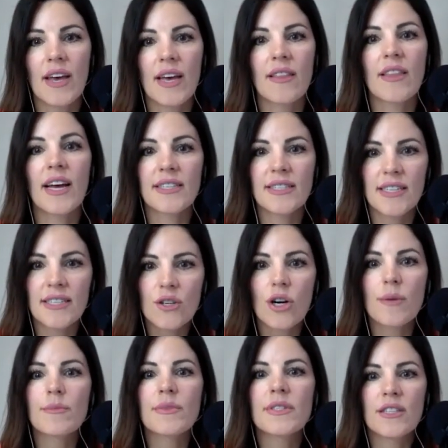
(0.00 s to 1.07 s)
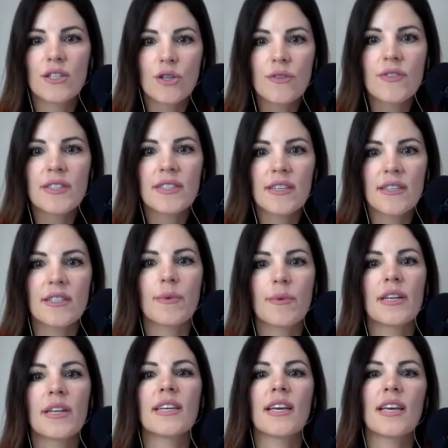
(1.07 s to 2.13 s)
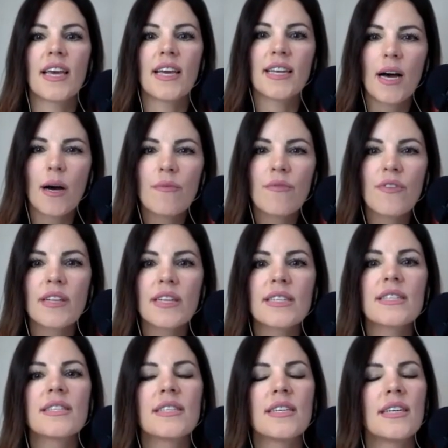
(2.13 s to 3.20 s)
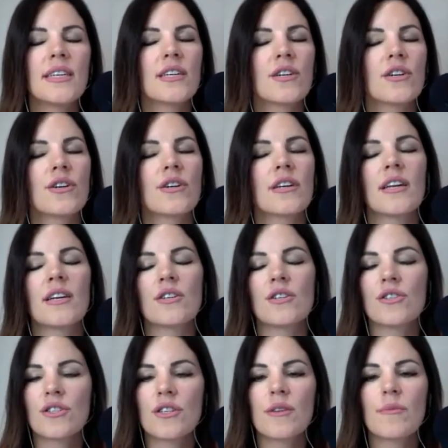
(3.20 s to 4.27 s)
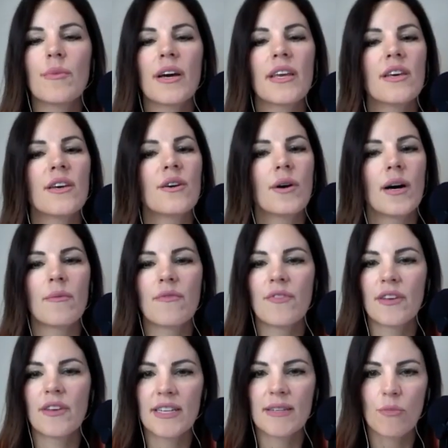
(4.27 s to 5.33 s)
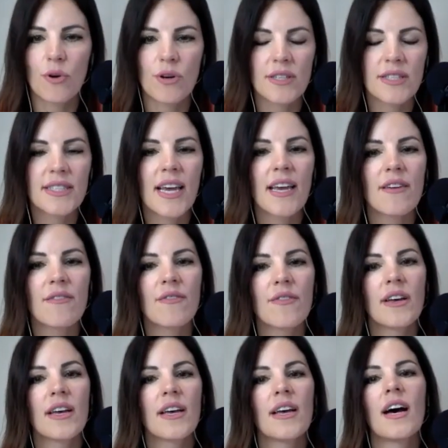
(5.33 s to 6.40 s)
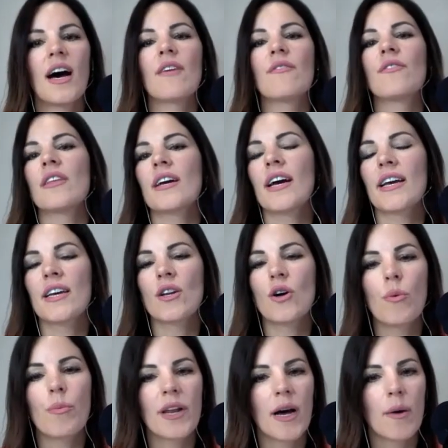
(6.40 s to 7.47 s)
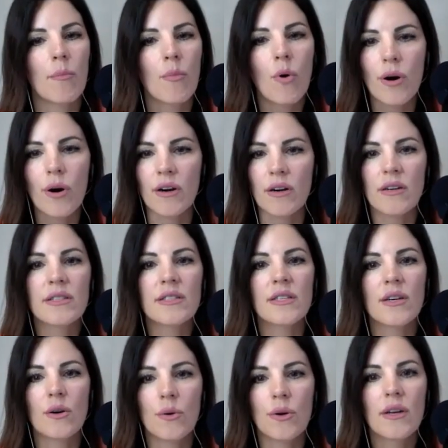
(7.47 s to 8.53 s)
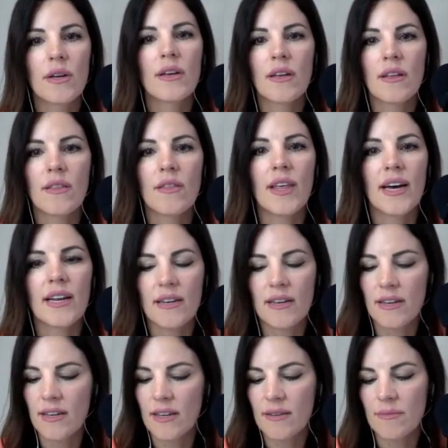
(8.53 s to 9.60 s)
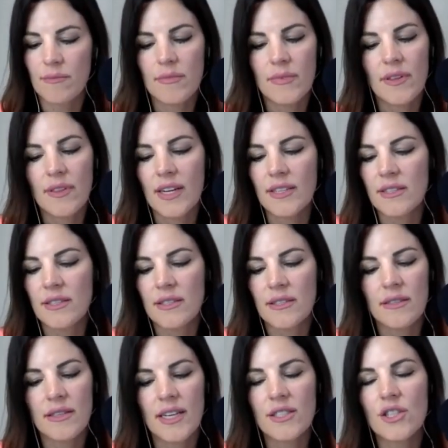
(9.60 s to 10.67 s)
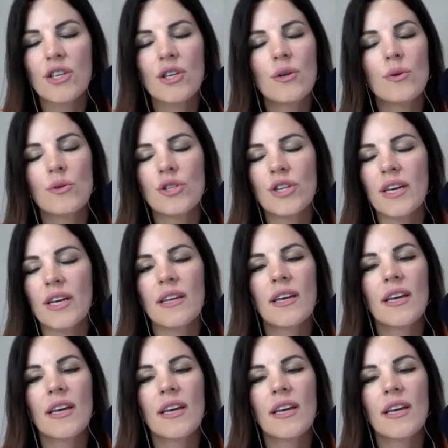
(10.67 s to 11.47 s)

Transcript: And then that disarms the nervous system. And it's like, hey, now I'm feeling seen and heard and understood by you. I'm feeling more safe. I feel like I can open up more. So that's huge.